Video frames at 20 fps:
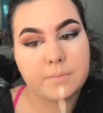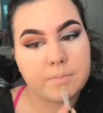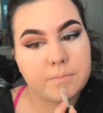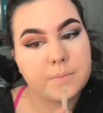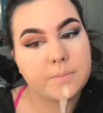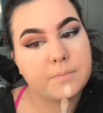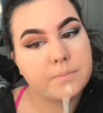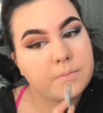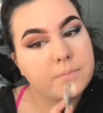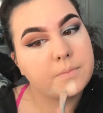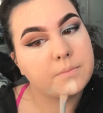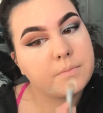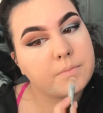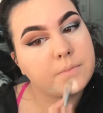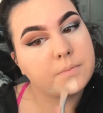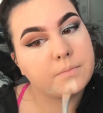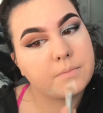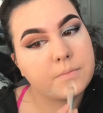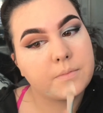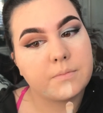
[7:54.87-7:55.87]
underneath the
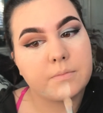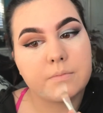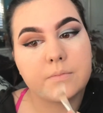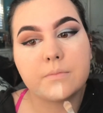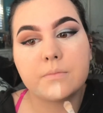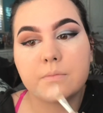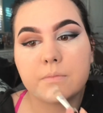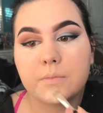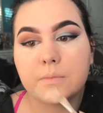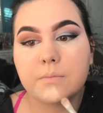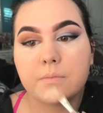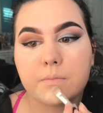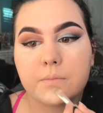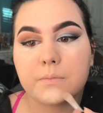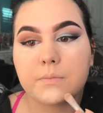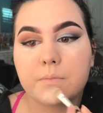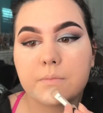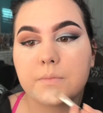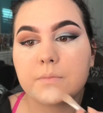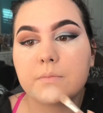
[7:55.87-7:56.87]
eye,
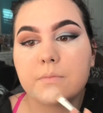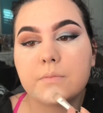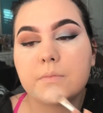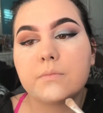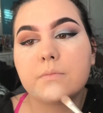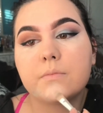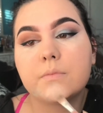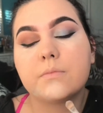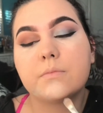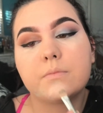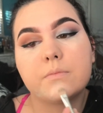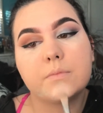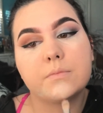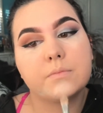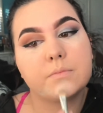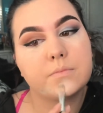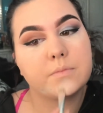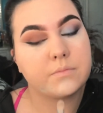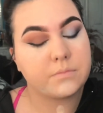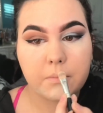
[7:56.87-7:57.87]
and this just
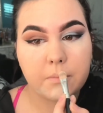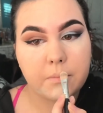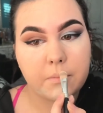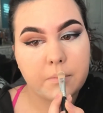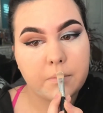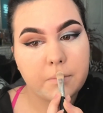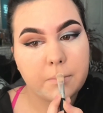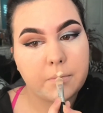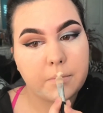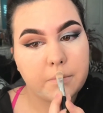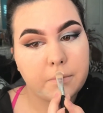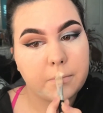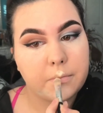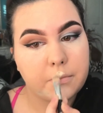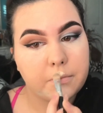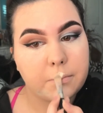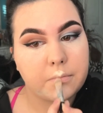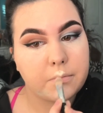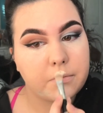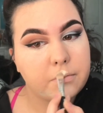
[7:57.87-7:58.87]
helps. Using
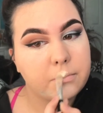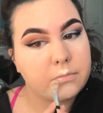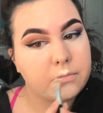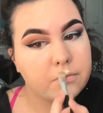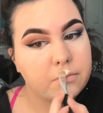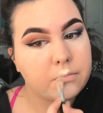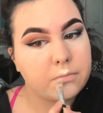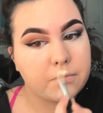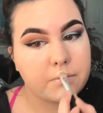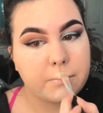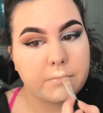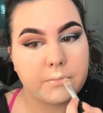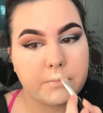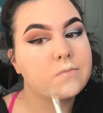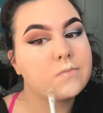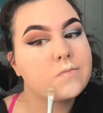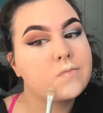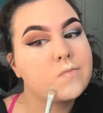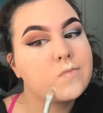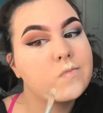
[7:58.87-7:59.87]
a lighter
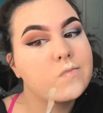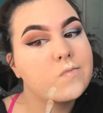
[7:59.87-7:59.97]
shade for